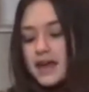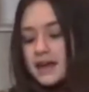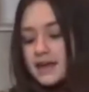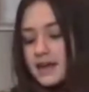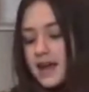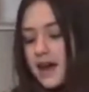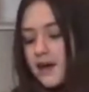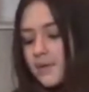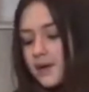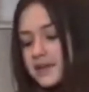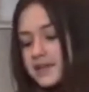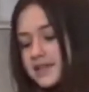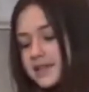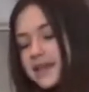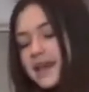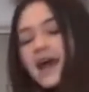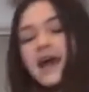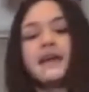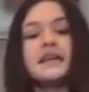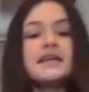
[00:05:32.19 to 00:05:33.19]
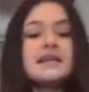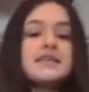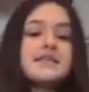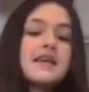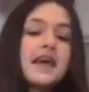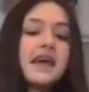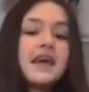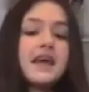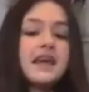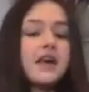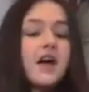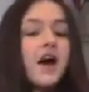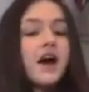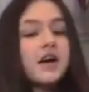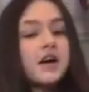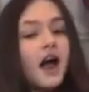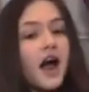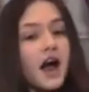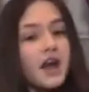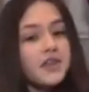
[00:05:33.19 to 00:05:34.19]
Now once again, taking
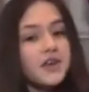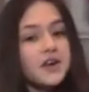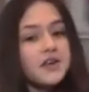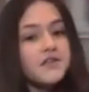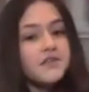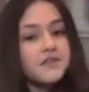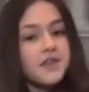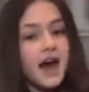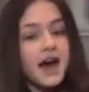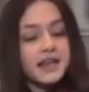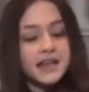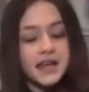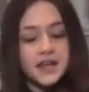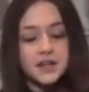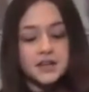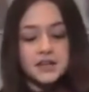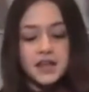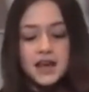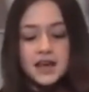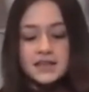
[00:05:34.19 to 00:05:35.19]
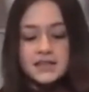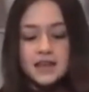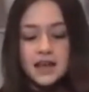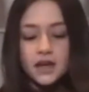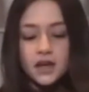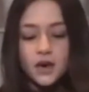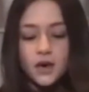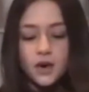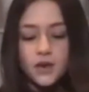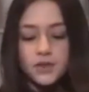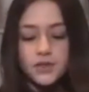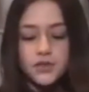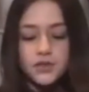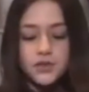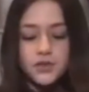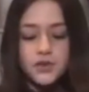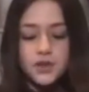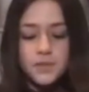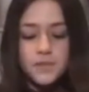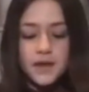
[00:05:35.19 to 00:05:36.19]
our other flat lanyard lace and going
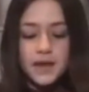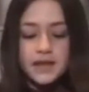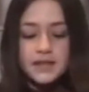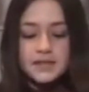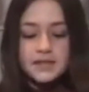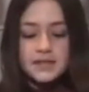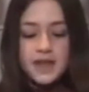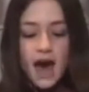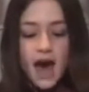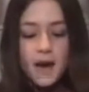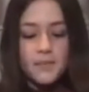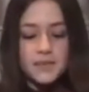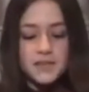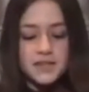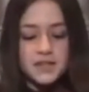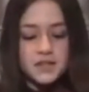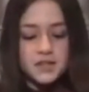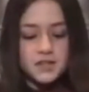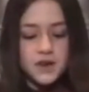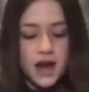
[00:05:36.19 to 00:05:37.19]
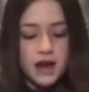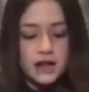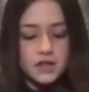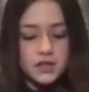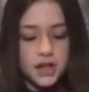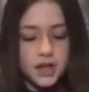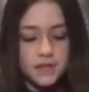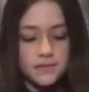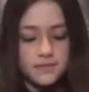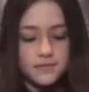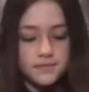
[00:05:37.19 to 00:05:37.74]
through the beads the opposite direction.